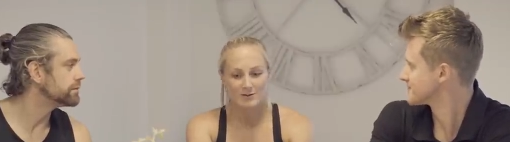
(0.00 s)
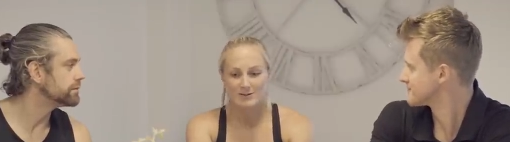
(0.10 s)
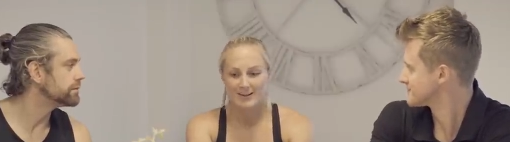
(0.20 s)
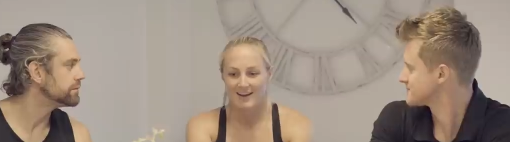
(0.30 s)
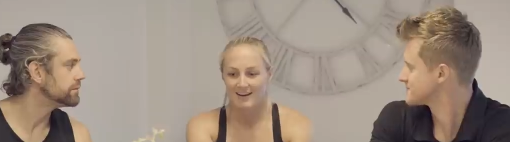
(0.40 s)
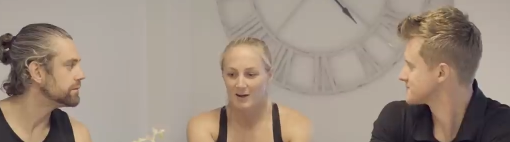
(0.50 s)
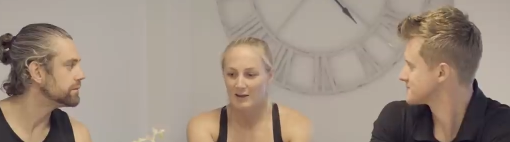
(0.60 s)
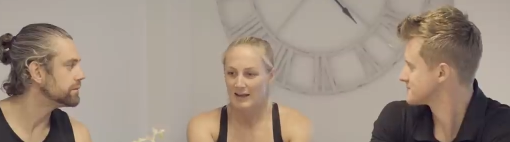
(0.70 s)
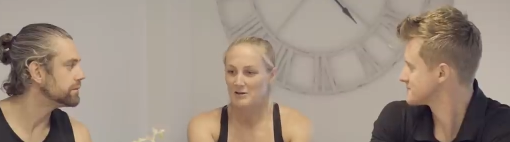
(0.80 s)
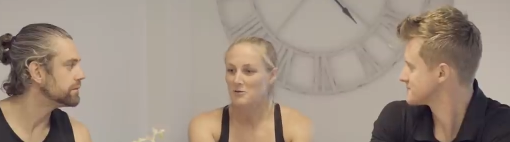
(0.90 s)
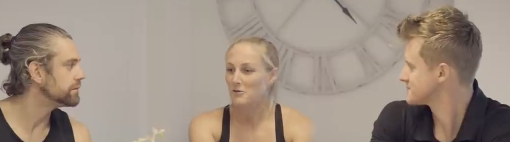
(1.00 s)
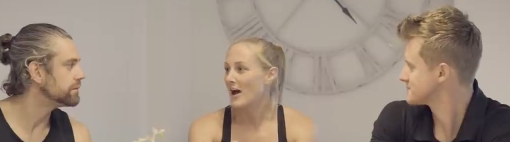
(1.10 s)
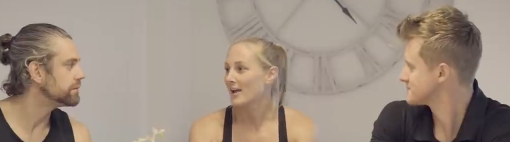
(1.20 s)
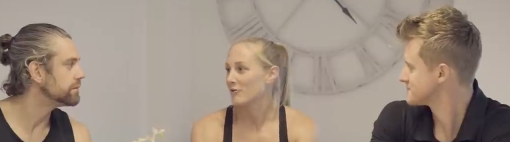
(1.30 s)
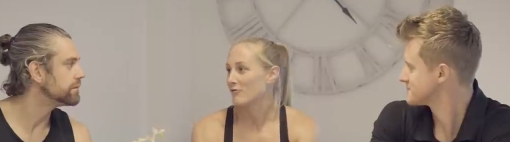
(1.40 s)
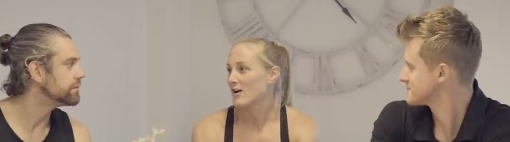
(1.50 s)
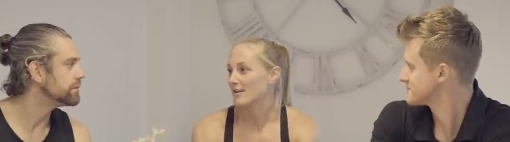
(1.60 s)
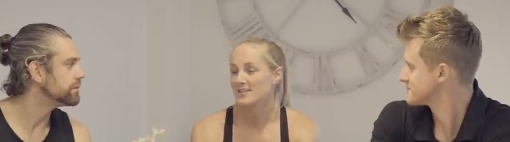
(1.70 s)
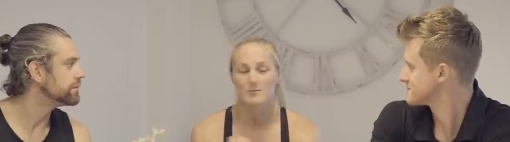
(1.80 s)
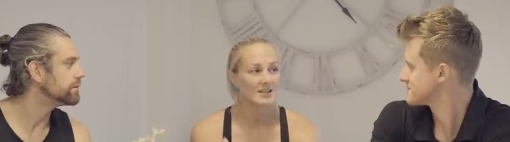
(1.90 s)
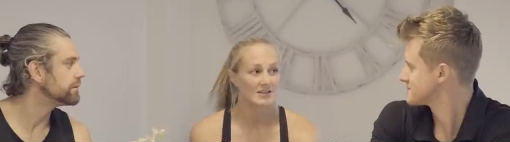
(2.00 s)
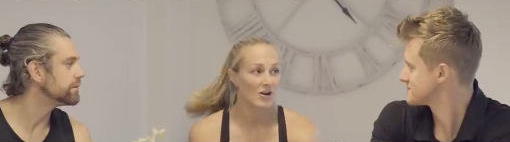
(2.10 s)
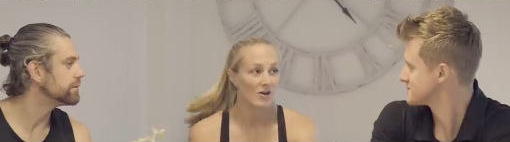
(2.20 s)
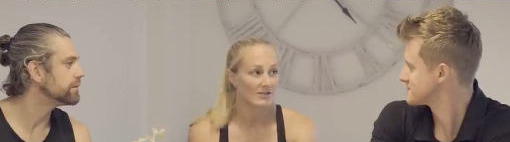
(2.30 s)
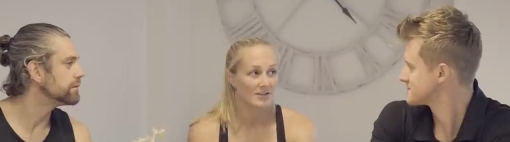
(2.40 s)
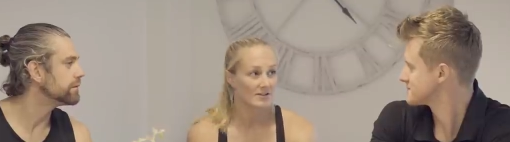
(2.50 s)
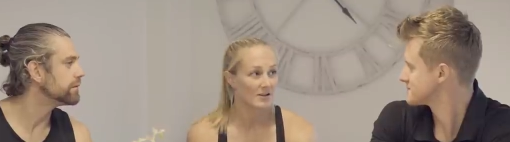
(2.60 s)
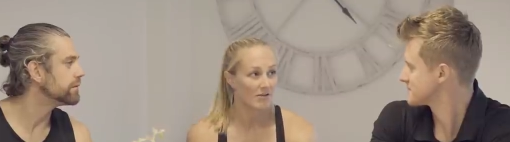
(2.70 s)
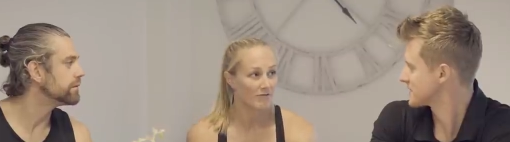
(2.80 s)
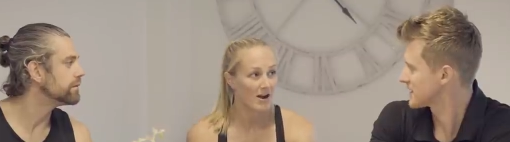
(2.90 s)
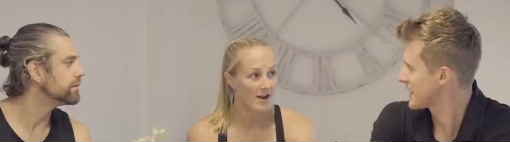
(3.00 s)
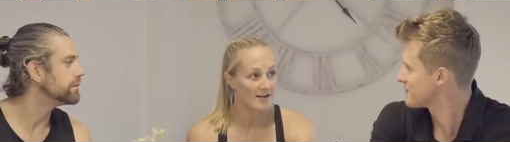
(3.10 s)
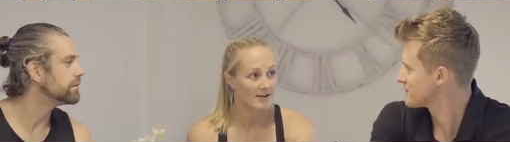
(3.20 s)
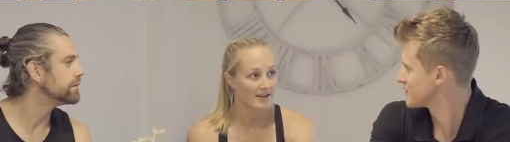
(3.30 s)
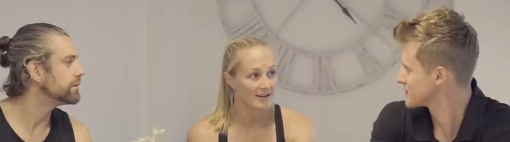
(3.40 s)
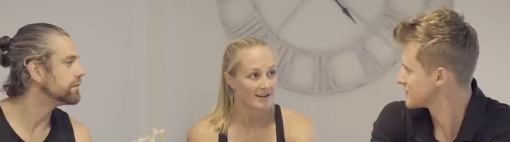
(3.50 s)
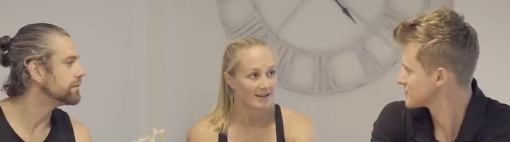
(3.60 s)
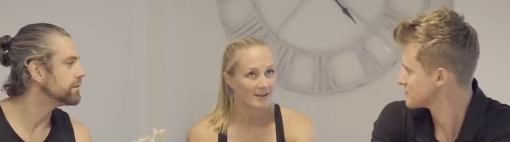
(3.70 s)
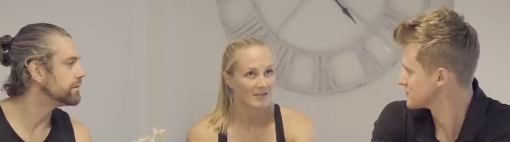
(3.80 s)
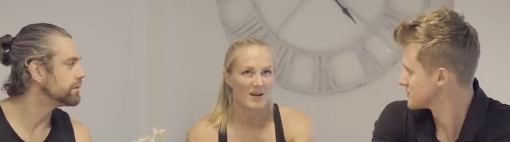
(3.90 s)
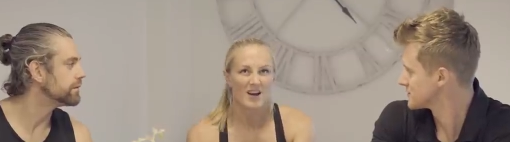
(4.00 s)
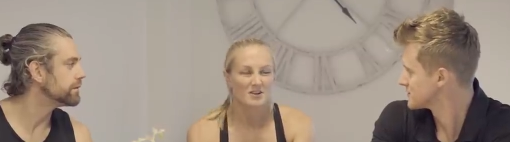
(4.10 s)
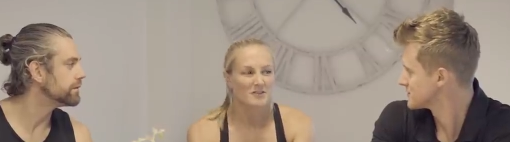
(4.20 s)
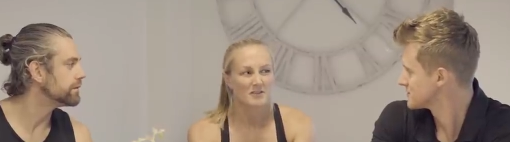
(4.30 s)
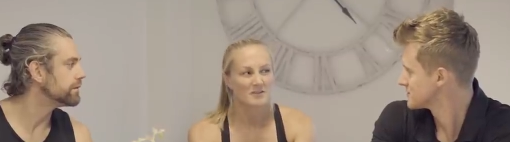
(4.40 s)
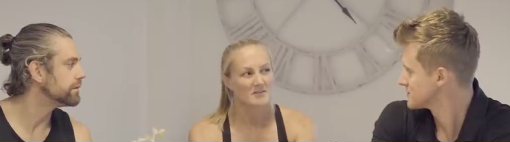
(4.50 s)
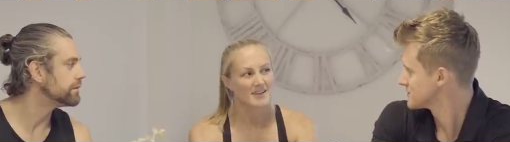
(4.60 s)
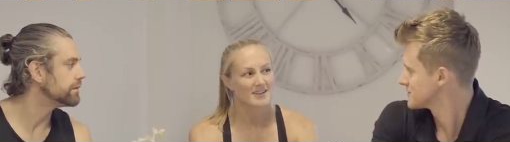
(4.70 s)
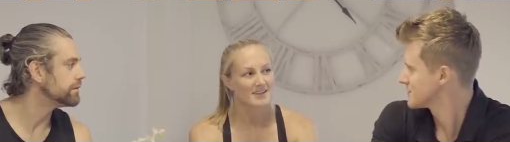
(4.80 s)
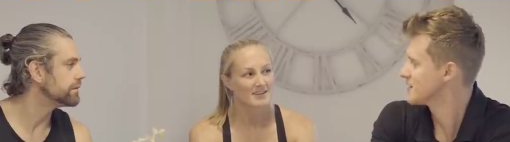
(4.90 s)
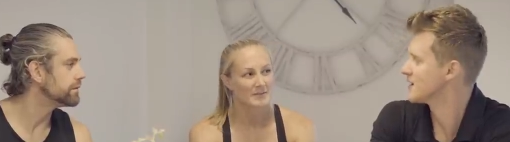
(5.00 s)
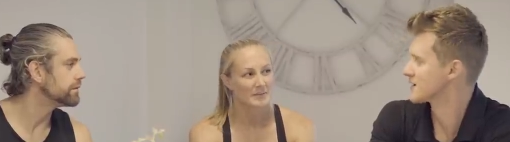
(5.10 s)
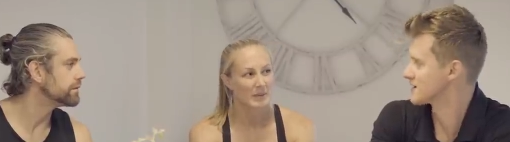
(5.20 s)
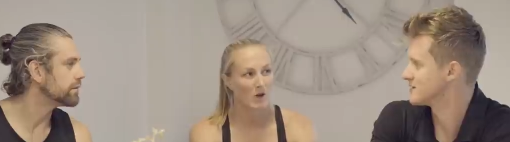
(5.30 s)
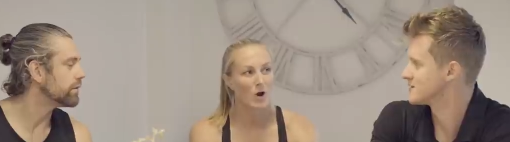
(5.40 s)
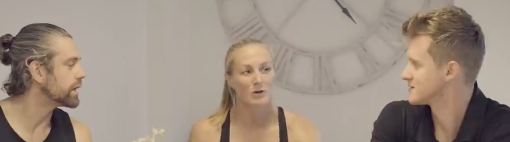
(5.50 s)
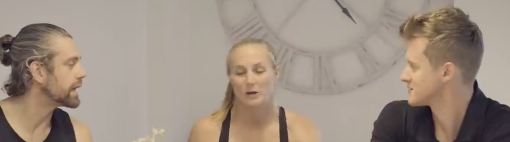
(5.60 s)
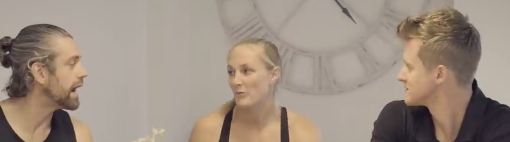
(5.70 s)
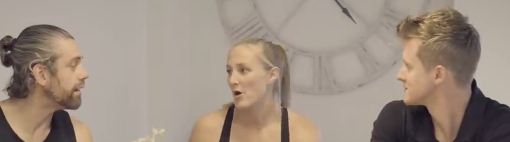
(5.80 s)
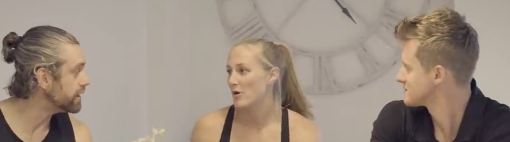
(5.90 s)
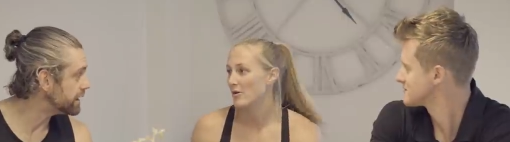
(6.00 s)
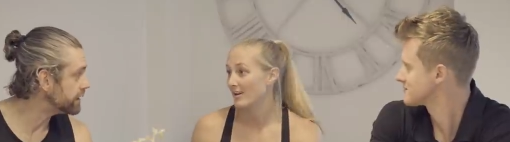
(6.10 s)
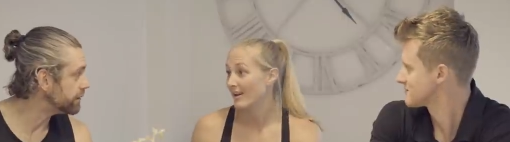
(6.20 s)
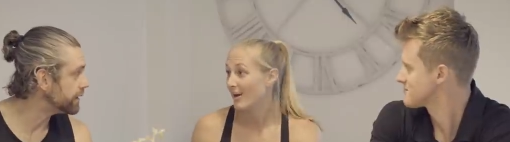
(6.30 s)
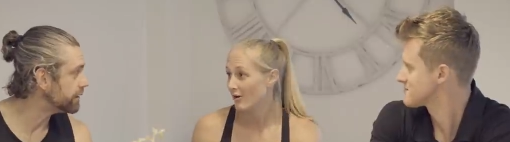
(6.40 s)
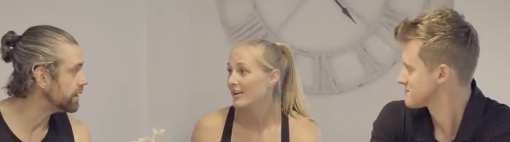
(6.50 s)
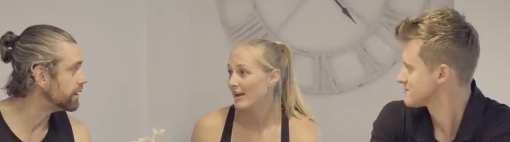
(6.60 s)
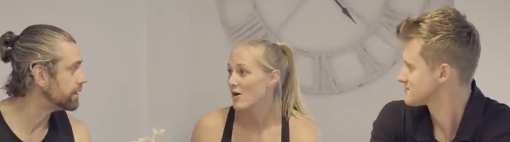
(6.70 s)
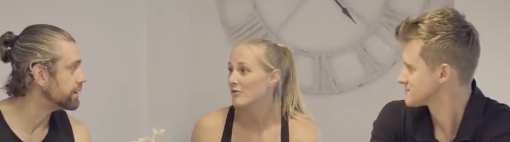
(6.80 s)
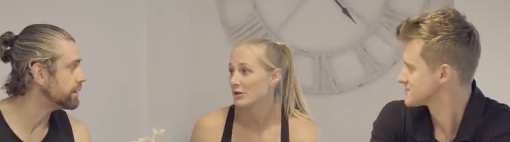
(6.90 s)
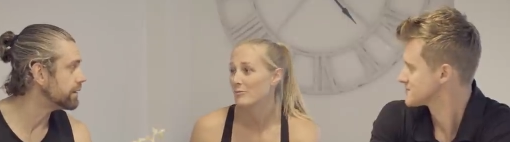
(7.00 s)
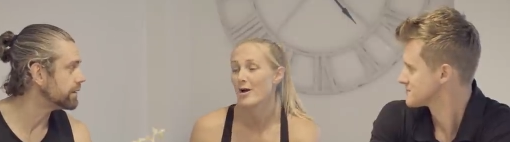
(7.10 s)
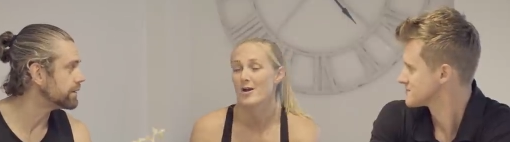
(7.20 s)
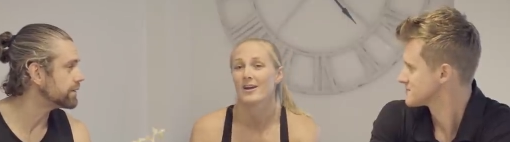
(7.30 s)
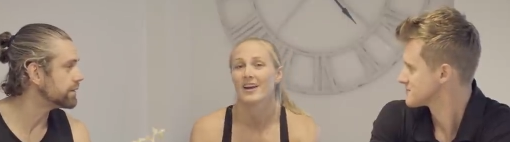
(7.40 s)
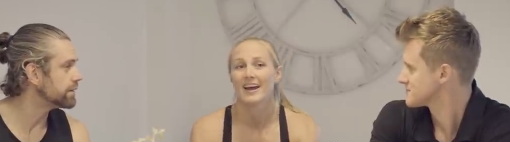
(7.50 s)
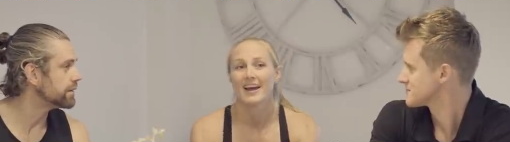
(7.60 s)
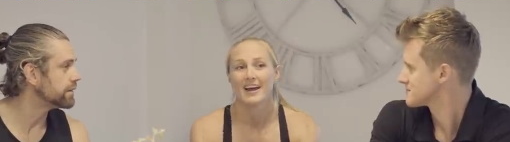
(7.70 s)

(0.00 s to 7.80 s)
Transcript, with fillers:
Speaker 1: So I was like, okay, cool, I can run. Some of these girls, they just can't run. How far do you have to run? About 150 meters. Oh, okay. Holding well, a boat. in the boat. Oh, yeah, oh, holding nice. a boat.